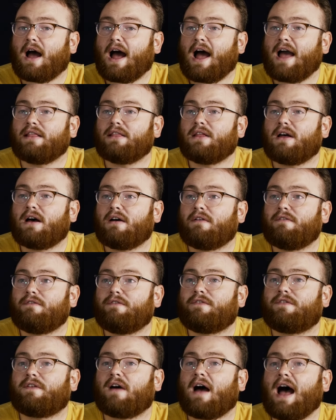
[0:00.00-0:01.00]
I
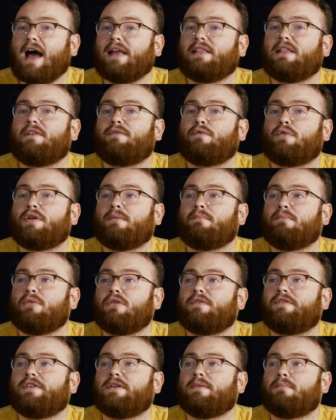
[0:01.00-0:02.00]
love, I love when
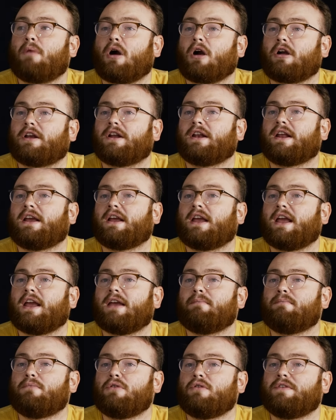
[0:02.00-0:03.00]
movie marketing
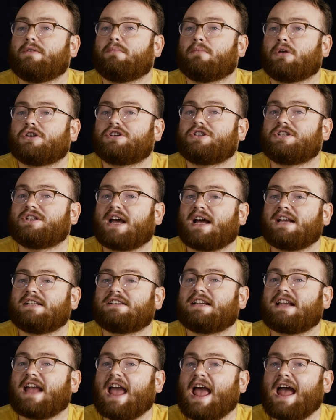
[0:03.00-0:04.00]
and movie
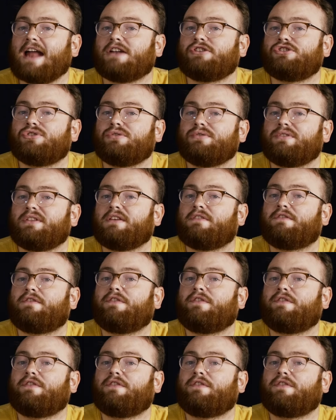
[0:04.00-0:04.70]
merchandising add to the